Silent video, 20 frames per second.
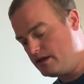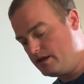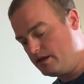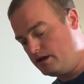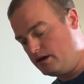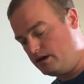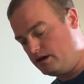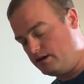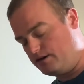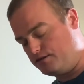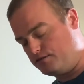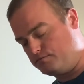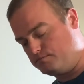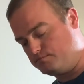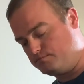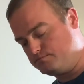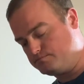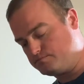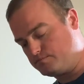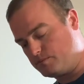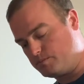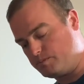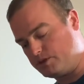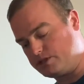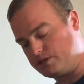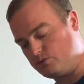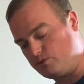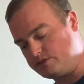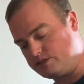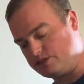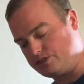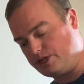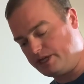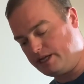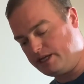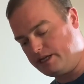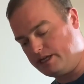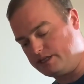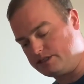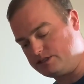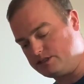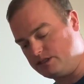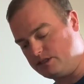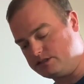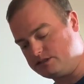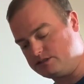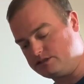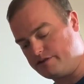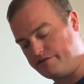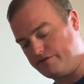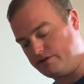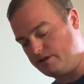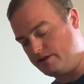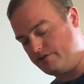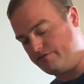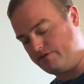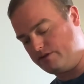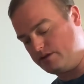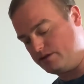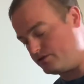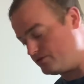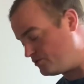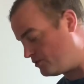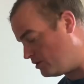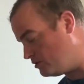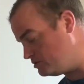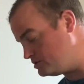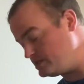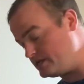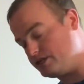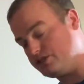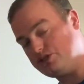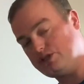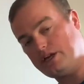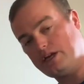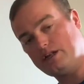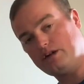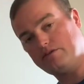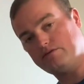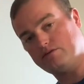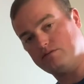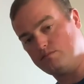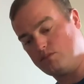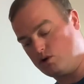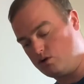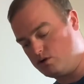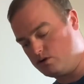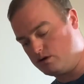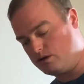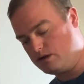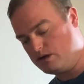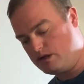But what the chain catcher does is if it throws that chain off the bar,